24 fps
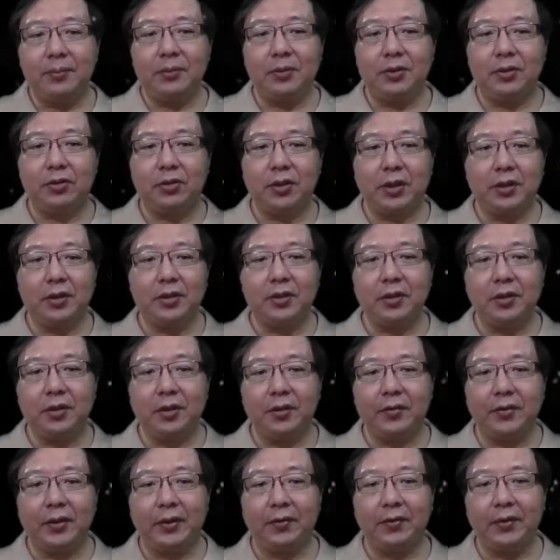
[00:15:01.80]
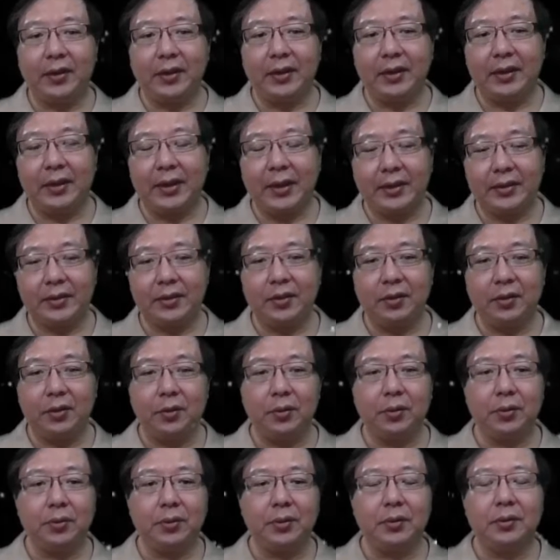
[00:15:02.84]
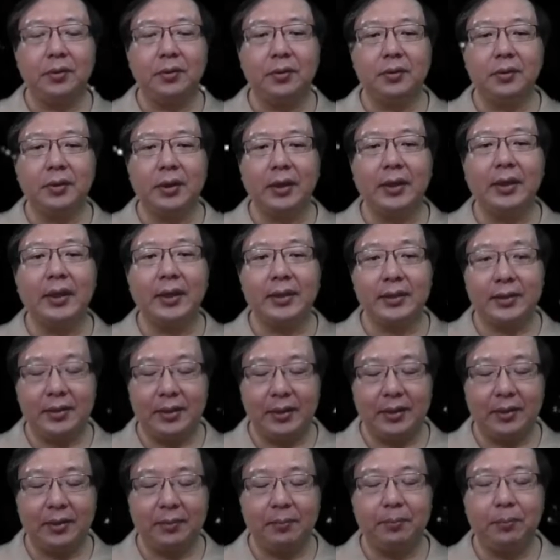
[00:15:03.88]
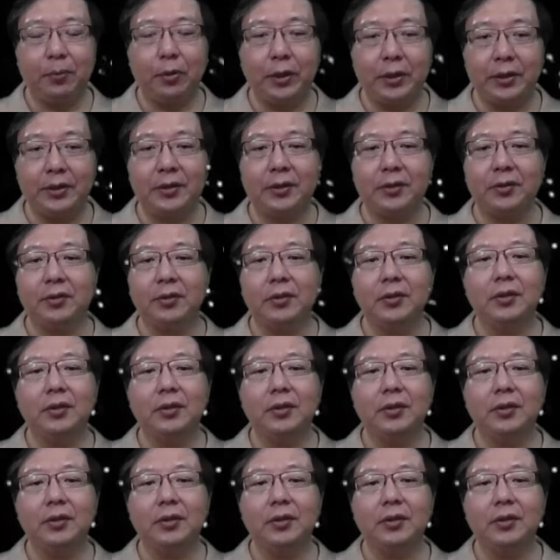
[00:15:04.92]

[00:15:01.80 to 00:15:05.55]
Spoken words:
structure of having a next node, a next pointer,